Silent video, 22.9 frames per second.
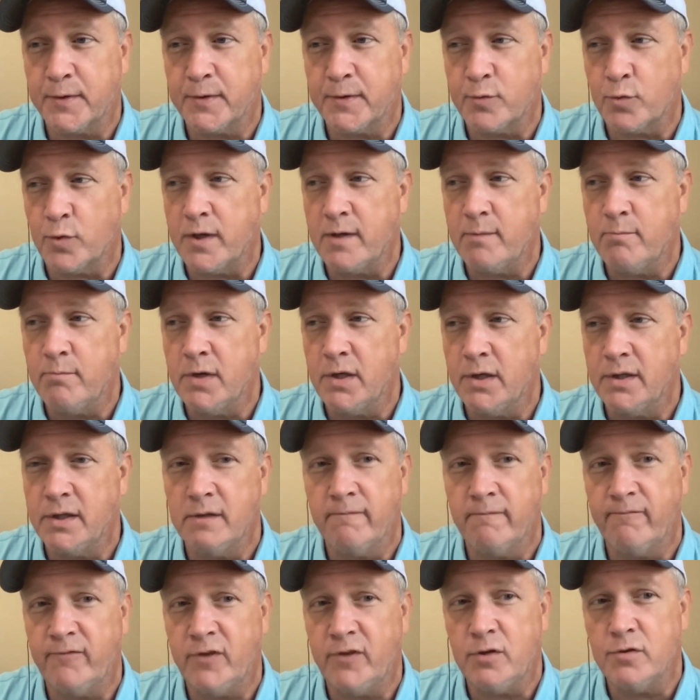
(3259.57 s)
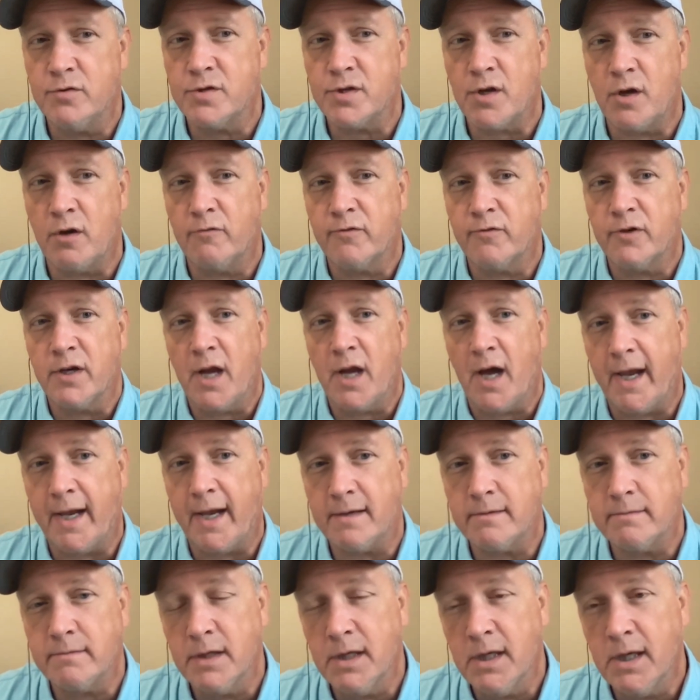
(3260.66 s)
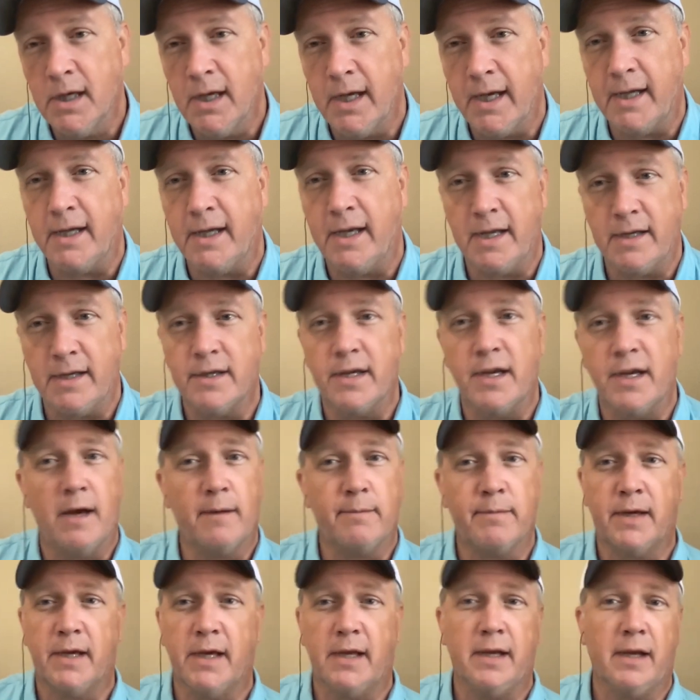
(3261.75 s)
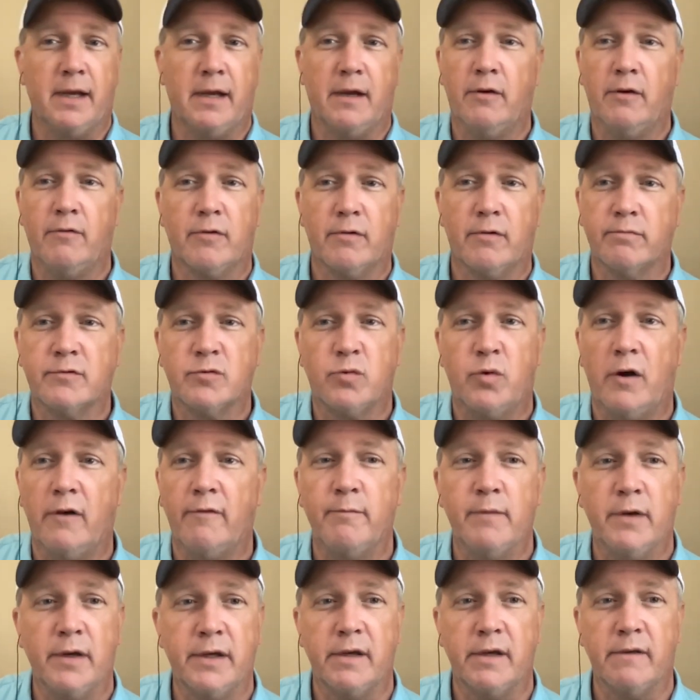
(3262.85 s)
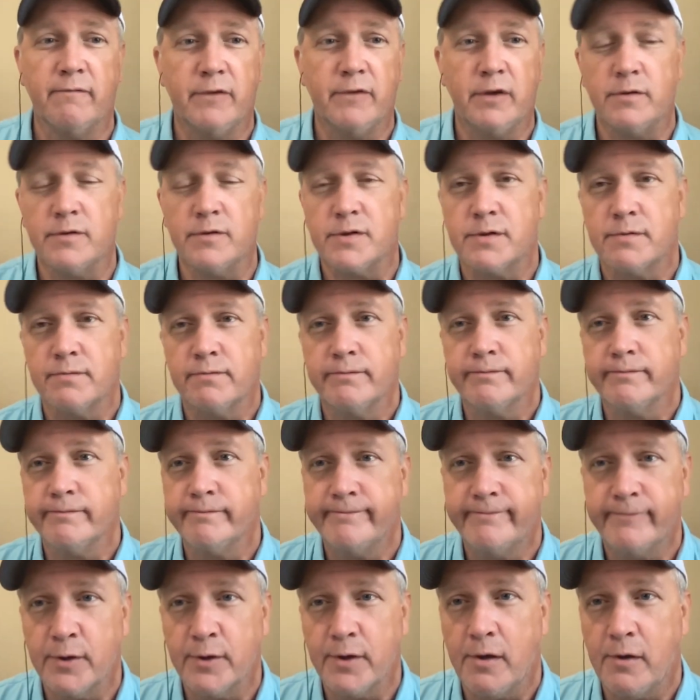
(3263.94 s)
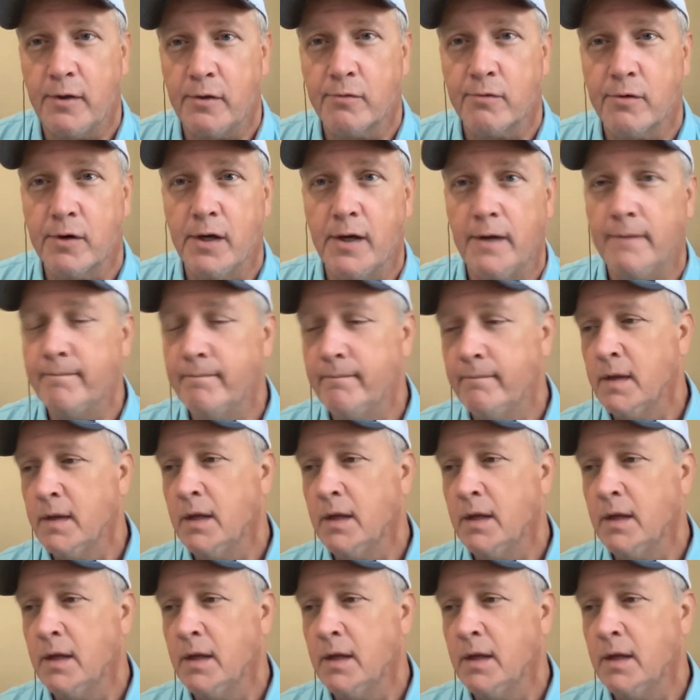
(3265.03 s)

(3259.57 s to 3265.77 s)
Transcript: three million views overnight, and ended up getting over twelve million views for the whole run.